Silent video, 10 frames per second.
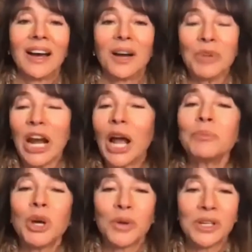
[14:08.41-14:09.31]
I mean,
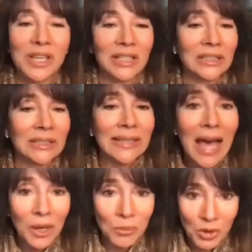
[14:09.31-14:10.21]
I'm noticing a
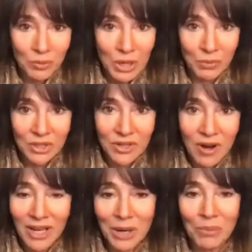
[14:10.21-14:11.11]
lot more people
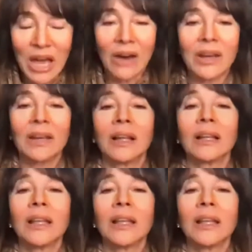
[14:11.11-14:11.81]
talking about it and